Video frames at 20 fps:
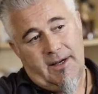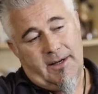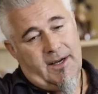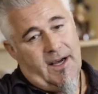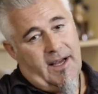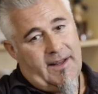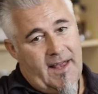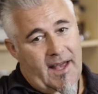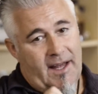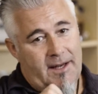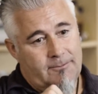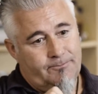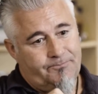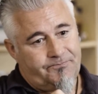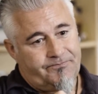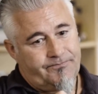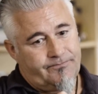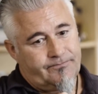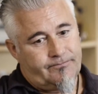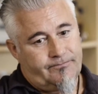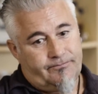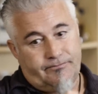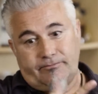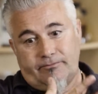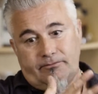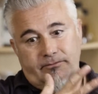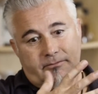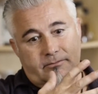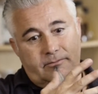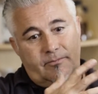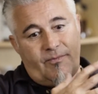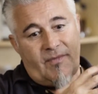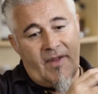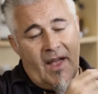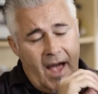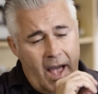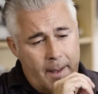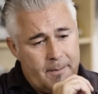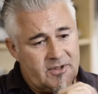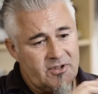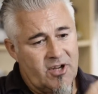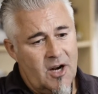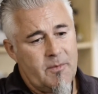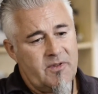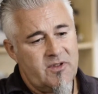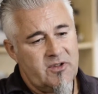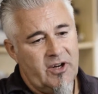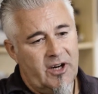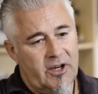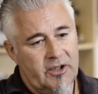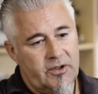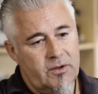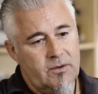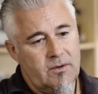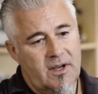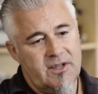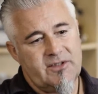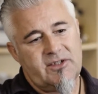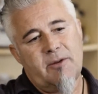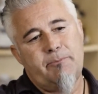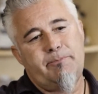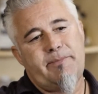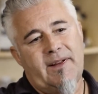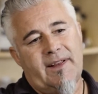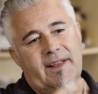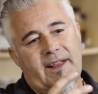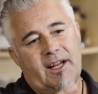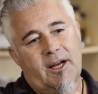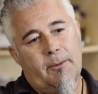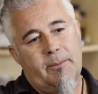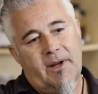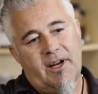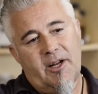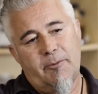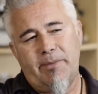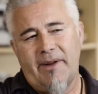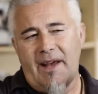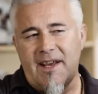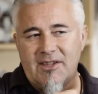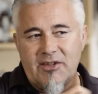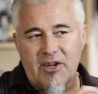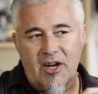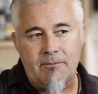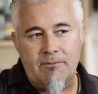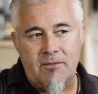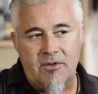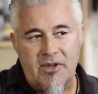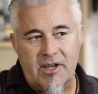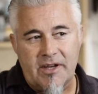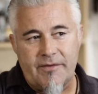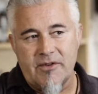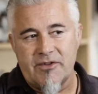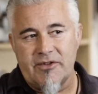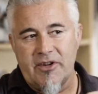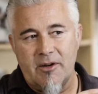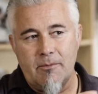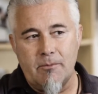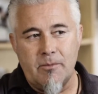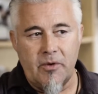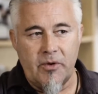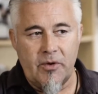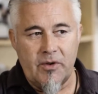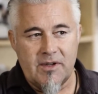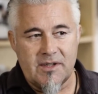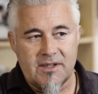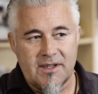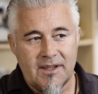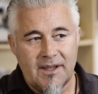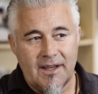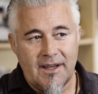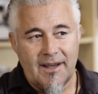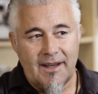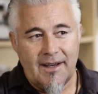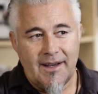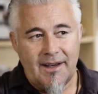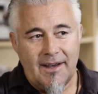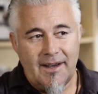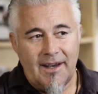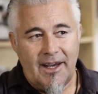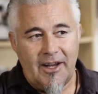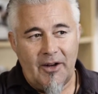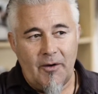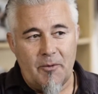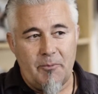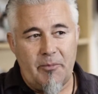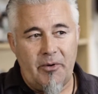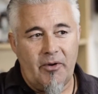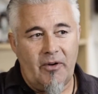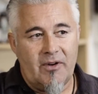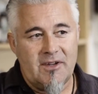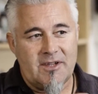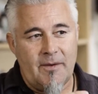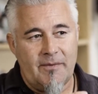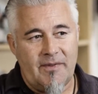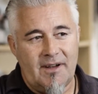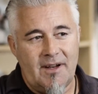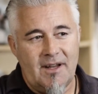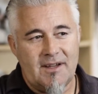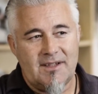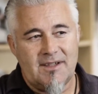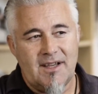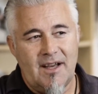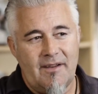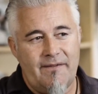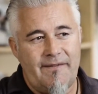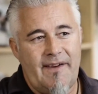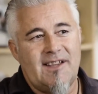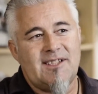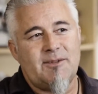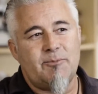And then I would start with charcoal and start building it up, and I'd play certain music for certain moods. I'd put on something that it feels